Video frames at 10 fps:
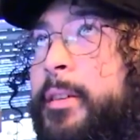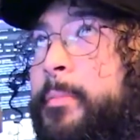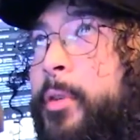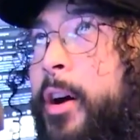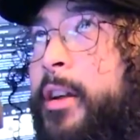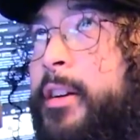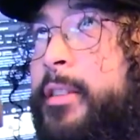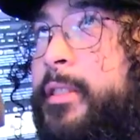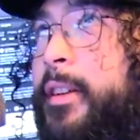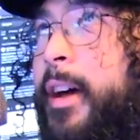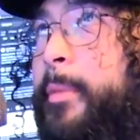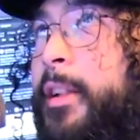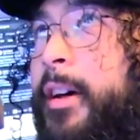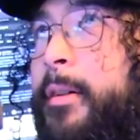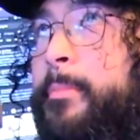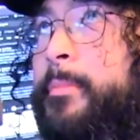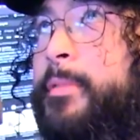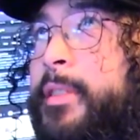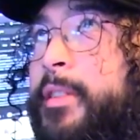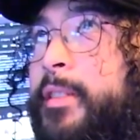product
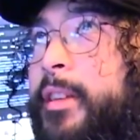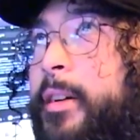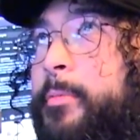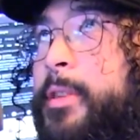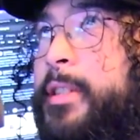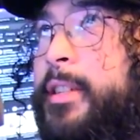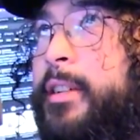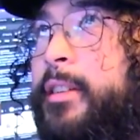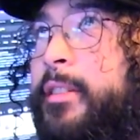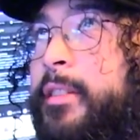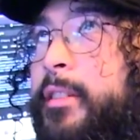MLMs that we see. Yeah,